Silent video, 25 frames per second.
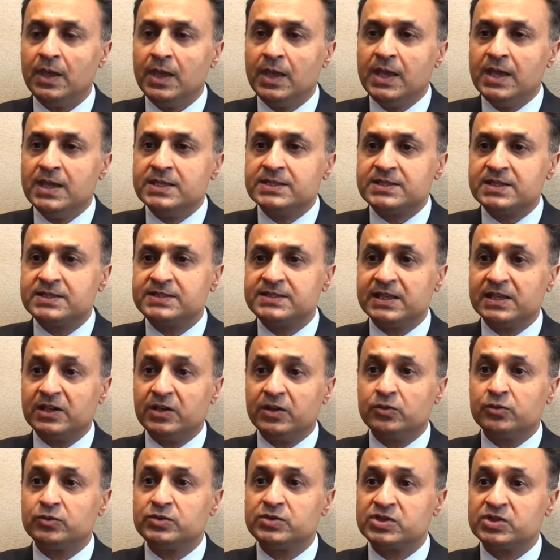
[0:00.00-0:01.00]
So
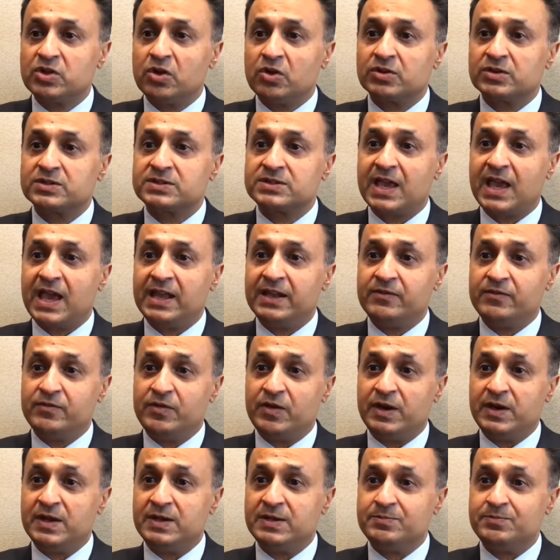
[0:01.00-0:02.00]
cyclical stocks had a
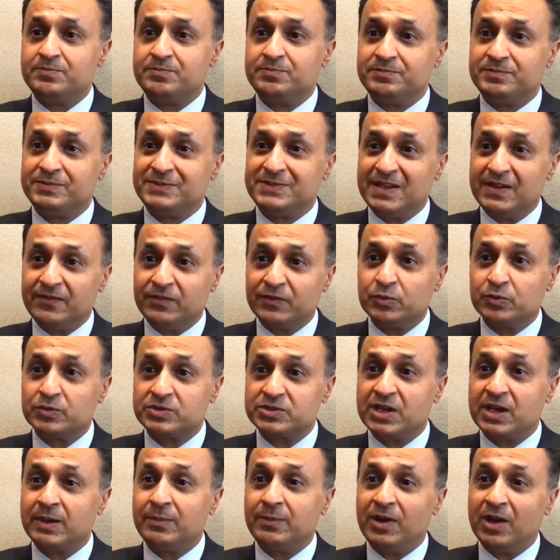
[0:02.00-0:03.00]
very difficult
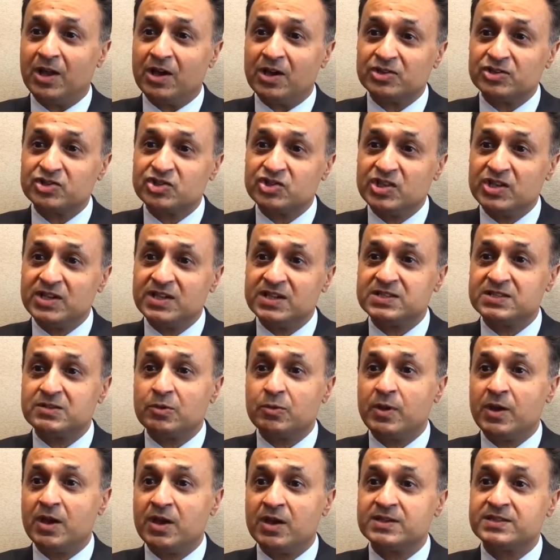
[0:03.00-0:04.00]
time last year, so
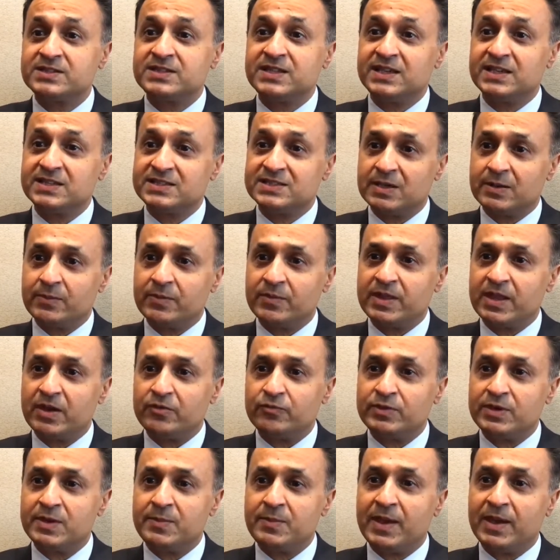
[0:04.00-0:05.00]
we are seeing some of that
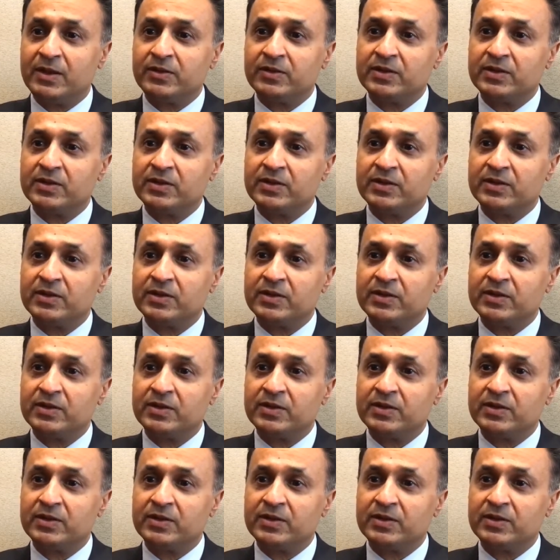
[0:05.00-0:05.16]
rebound